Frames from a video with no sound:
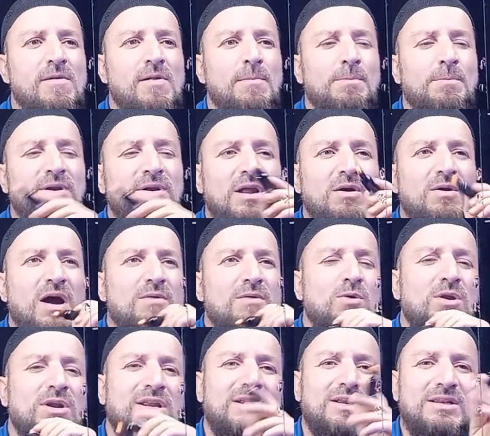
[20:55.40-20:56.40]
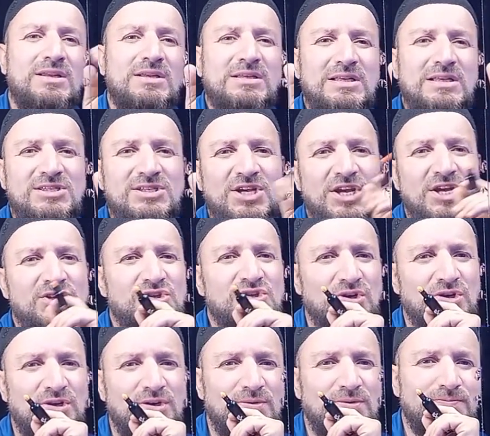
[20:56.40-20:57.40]
But now I want a little change
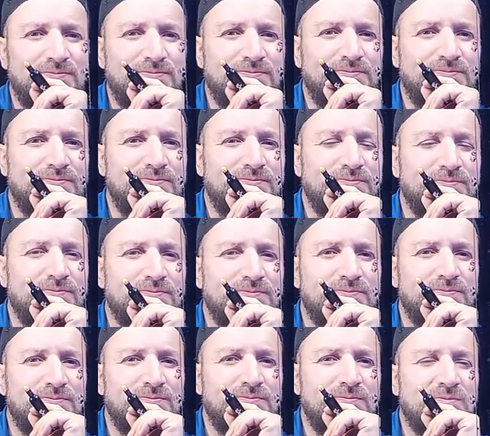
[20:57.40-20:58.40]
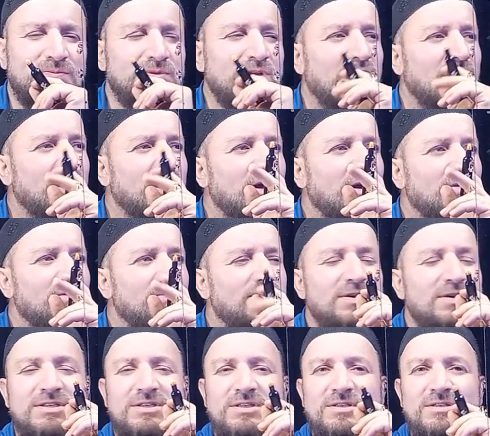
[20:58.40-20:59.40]
here. The
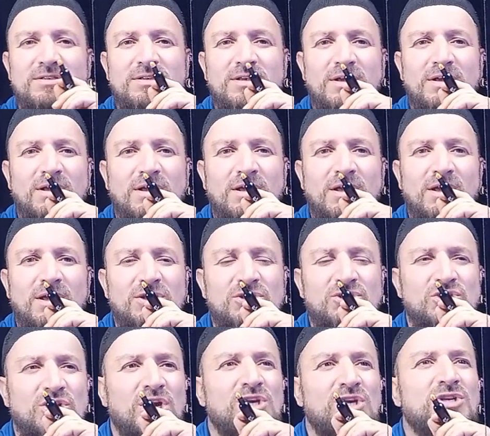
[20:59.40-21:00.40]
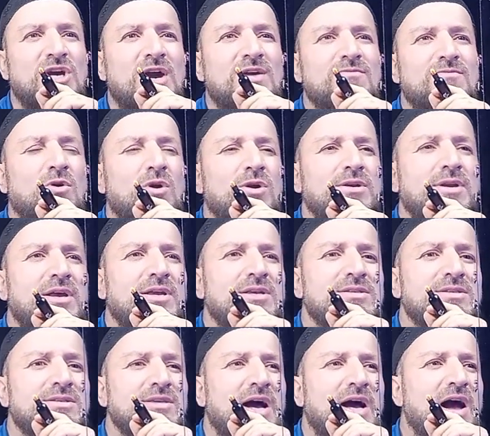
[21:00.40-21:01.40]
first change I want
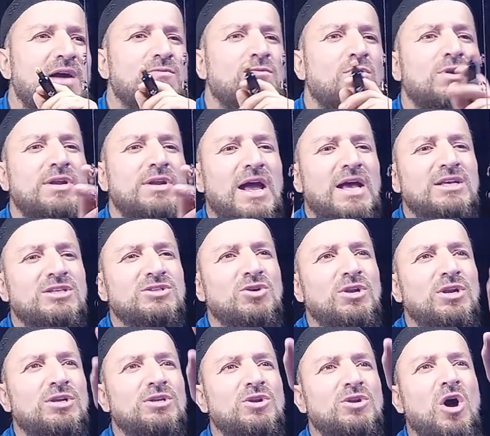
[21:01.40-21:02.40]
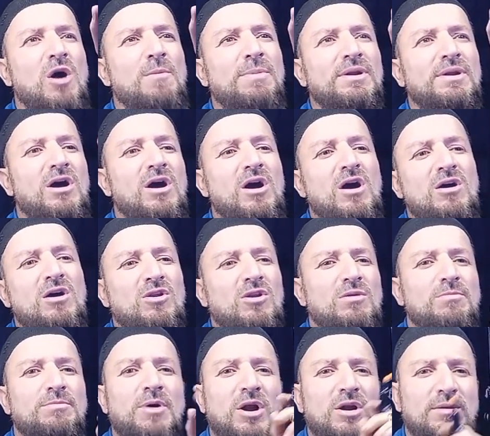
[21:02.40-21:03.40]
is I want S on a top and R on
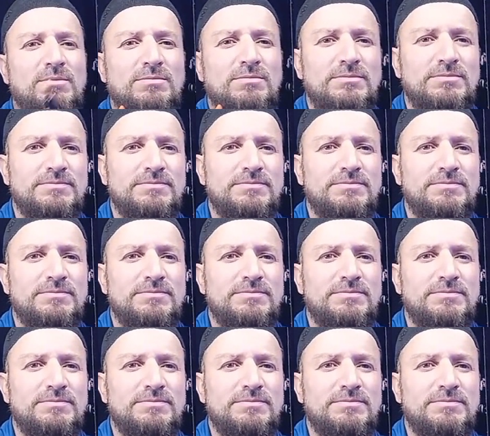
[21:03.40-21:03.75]
a bottom.